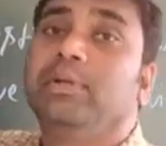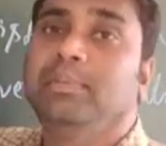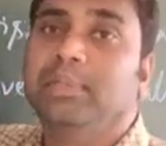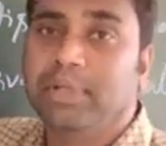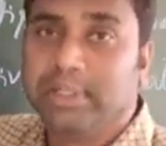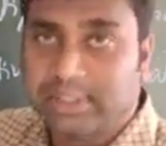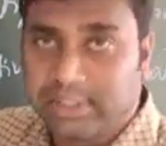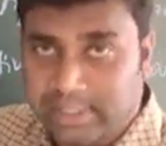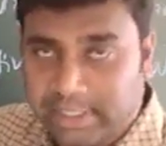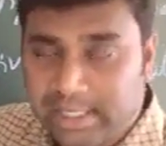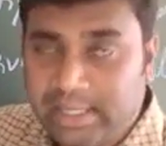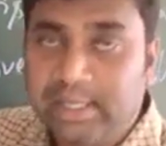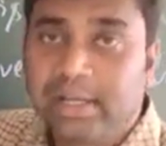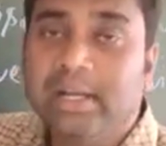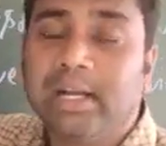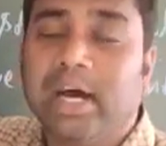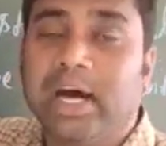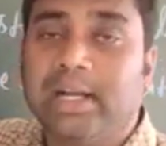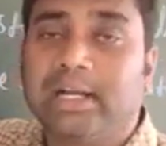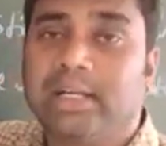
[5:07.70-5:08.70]
number
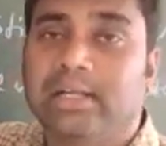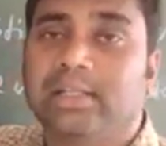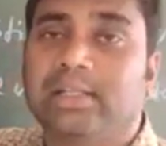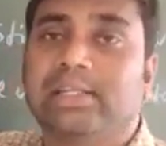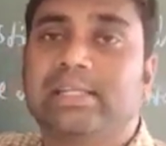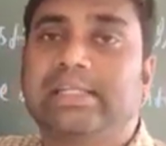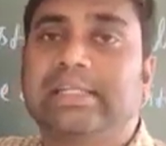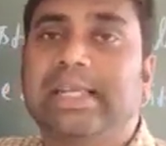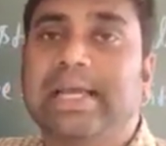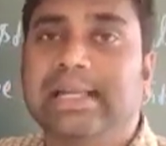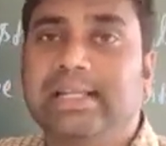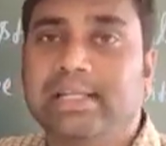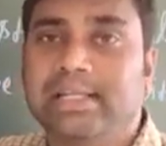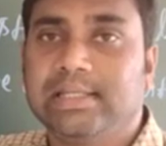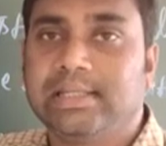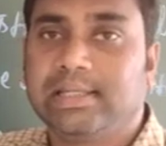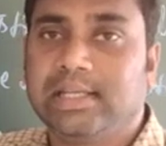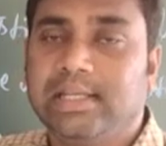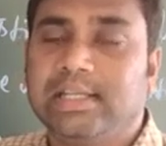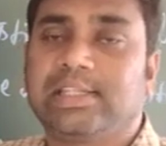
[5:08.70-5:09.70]
3 under the
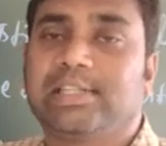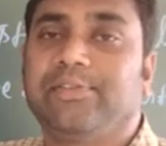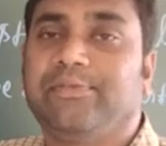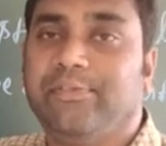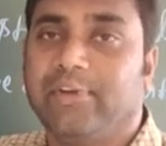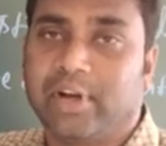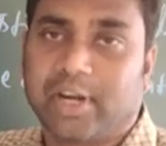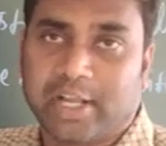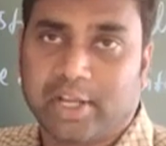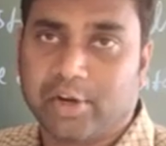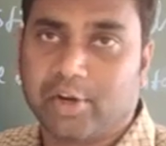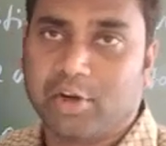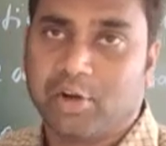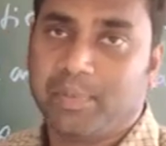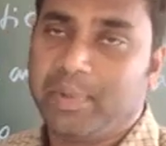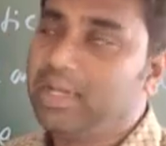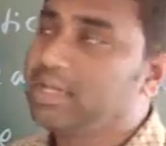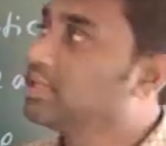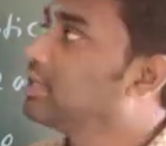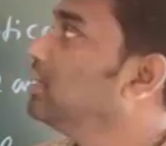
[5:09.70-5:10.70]
statistics for
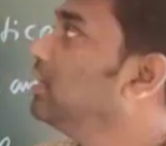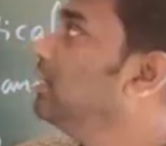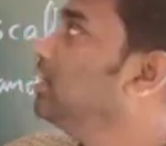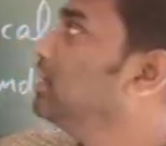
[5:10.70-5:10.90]
economics.